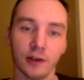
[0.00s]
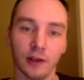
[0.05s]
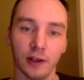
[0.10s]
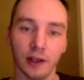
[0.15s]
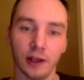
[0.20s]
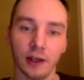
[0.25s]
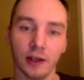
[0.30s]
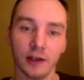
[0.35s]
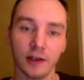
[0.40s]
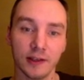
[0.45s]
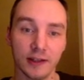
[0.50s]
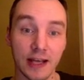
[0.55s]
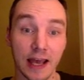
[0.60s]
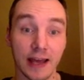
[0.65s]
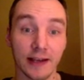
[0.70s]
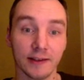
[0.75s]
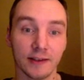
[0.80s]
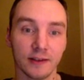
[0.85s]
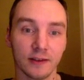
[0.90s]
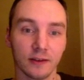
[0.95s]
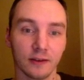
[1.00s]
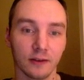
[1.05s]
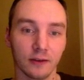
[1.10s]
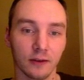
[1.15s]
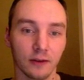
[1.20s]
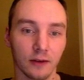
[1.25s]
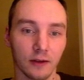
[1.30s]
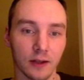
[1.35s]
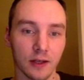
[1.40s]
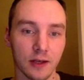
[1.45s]
it sets
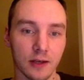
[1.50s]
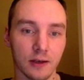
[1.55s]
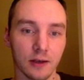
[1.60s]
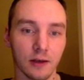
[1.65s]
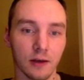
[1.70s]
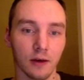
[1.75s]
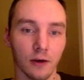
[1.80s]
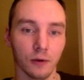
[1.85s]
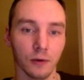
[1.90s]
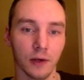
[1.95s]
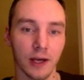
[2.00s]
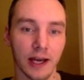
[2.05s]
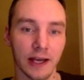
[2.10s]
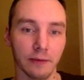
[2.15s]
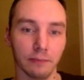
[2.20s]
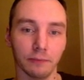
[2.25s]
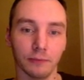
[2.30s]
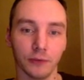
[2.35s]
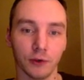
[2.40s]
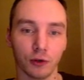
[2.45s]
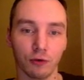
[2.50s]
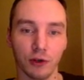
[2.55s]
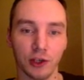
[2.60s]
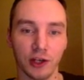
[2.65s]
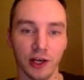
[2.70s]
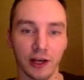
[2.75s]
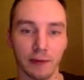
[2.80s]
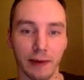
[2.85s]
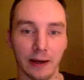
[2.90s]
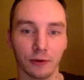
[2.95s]
the O-game screen
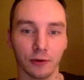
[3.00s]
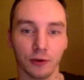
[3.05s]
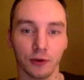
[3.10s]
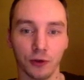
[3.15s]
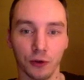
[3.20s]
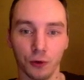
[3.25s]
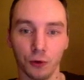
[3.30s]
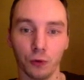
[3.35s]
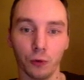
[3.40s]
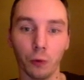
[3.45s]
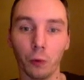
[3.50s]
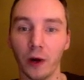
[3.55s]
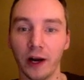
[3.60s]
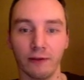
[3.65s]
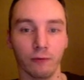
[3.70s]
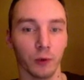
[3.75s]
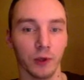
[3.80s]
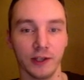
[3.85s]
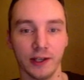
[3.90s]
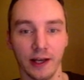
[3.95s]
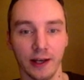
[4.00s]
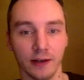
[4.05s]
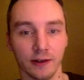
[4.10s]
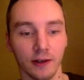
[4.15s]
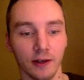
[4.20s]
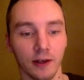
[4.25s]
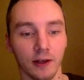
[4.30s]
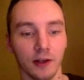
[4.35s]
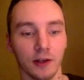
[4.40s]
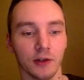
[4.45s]
shake amount to whatever we said.
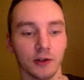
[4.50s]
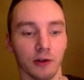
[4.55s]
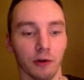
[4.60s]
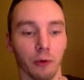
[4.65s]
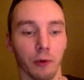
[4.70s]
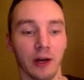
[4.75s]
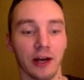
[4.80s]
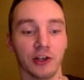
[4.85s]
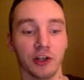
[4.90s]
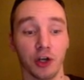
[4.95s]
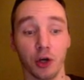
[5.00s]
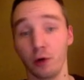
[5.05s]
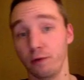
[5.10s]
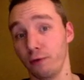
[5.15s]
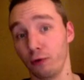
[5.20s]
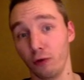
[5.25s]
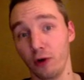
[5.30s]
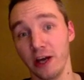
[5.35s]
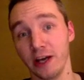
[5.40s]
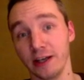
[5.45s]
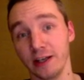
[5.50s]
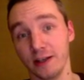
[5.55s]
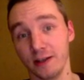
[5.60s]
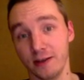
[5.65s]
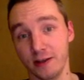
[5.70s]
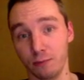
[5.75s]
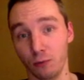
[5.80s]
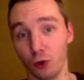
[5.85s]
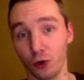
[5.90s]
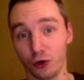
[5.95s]
So it actually overrides the
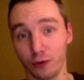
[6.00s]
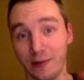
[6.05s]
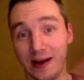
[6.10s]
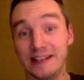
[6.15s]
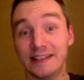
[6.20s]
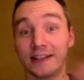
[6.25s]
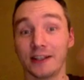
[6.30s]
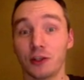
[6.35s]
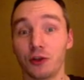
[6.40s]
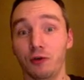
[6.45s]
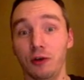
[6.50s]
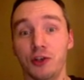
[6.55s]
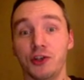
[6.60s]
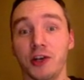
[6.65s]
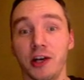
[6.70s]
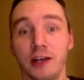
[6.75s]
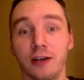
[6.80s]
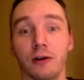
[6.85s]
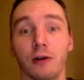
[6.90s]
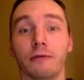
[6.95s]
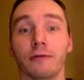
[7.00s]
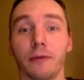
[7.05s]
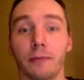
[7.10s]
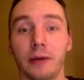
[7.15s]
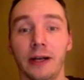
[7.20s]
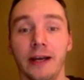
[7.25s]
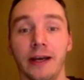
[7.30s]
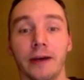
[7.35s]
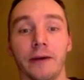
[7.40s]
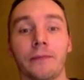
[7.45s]
more dramatic screen shake of the
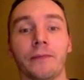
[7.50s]
player.